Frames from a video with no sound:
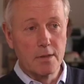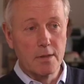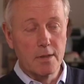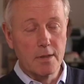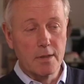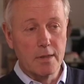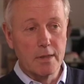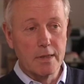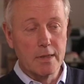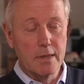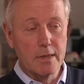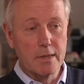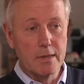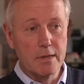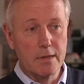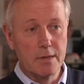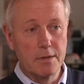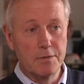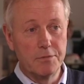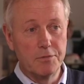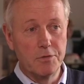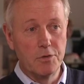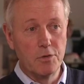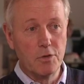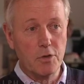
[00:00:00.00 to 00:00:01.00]

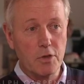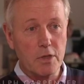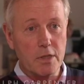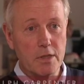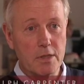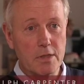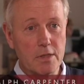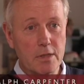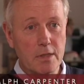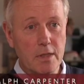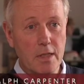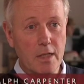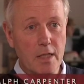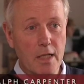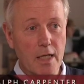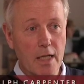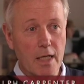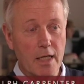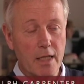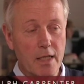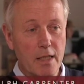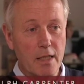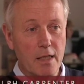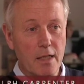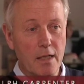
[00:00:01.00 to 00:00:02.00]
If you look at
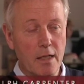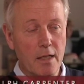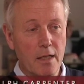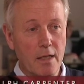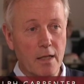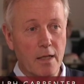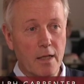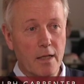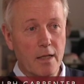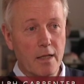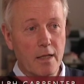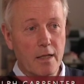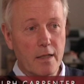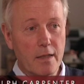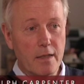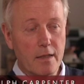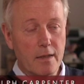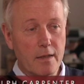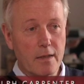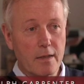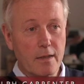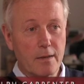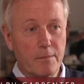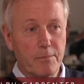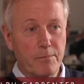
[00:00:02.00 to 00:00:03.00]
clay
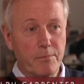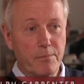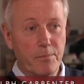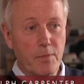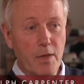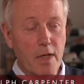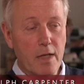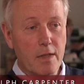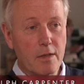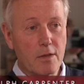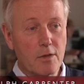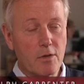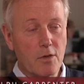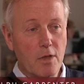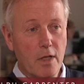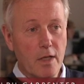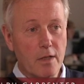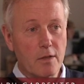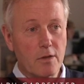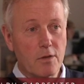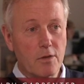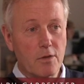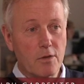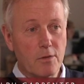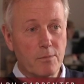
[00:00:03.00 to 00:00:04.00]
and
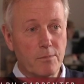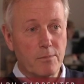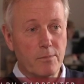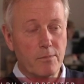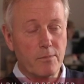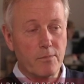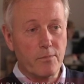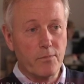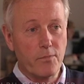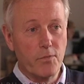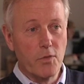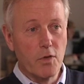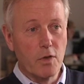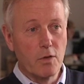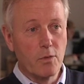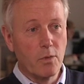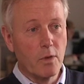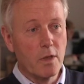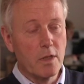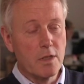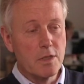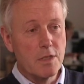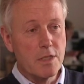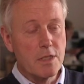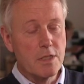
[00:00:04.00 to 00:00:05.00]
the
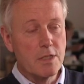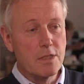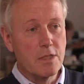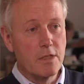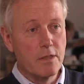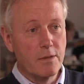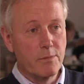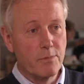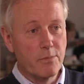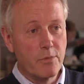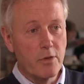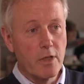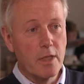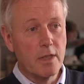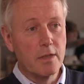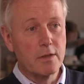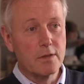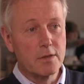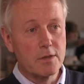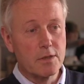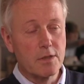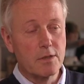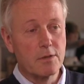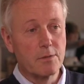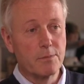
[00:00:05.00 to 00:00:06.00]
qualities that it
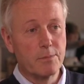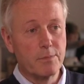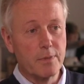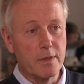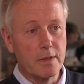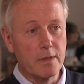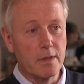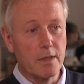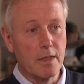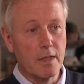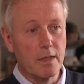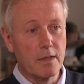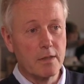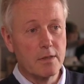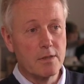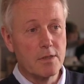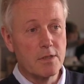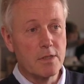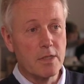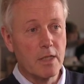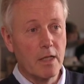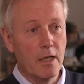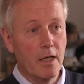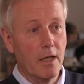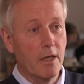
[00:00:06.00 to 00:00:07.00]
brings to
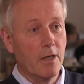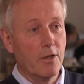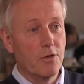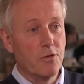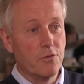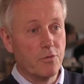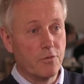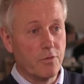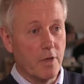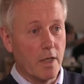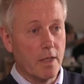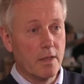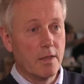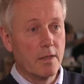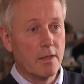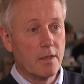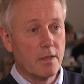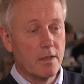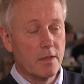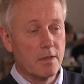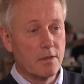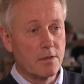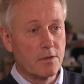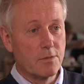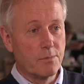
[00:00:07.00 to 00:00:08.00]
buildings, you find
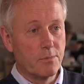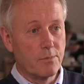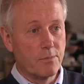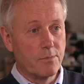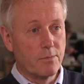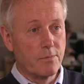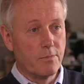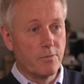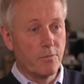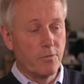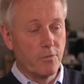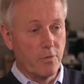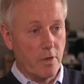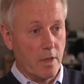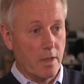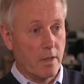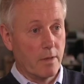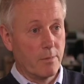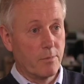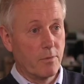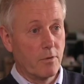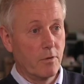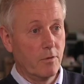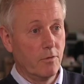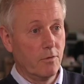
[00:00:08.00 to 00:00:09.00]
that it's
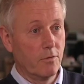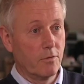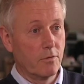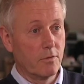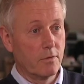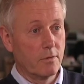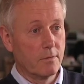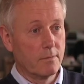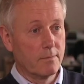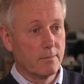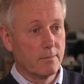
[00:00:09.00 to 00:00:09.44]
fireproof,